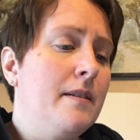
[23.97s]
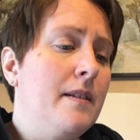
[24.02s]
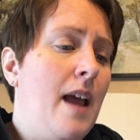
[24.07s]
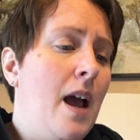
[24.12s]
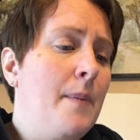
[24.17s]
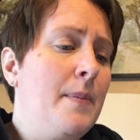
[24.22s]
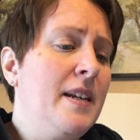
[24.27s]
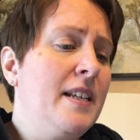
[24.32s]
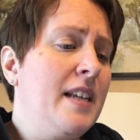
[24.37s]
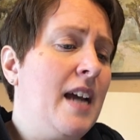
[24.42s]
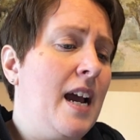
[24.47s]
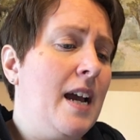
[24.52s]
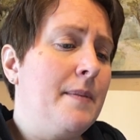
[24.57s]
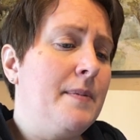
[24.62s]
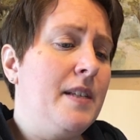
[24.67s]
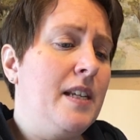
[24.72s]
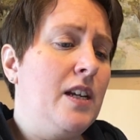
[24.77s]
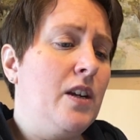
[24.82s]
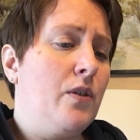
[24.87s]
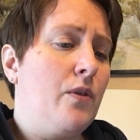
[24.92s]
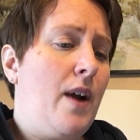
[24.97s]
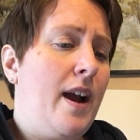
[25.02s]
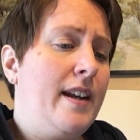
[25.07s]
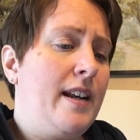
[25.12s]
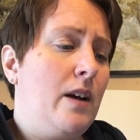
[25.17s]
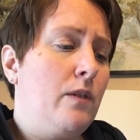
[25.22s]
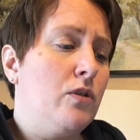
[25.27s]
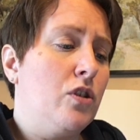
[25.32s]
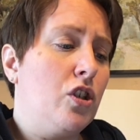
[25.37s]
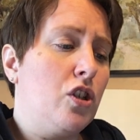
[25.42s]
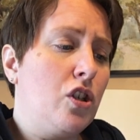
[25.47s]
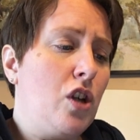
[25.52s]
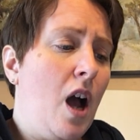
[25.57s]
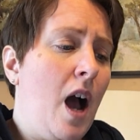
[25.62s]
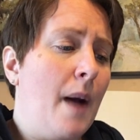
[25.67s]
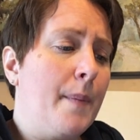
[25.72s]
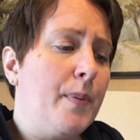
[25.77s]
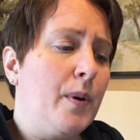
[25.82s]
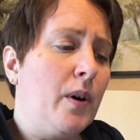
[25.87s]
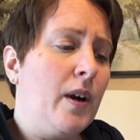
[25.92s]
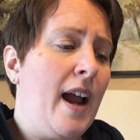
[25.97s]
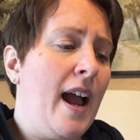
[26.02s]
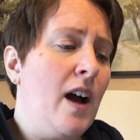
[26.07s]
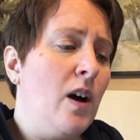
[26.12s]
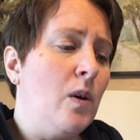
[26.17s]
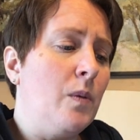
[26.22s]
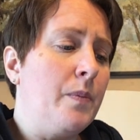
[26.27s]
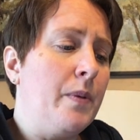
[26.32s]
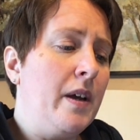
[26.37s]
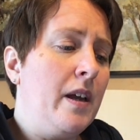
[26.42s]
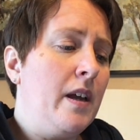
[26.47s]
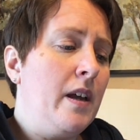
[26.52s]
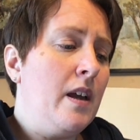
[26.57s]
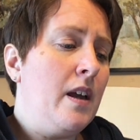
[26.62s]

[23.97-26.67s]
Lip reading: many times he cried out, "Stop" or "Help."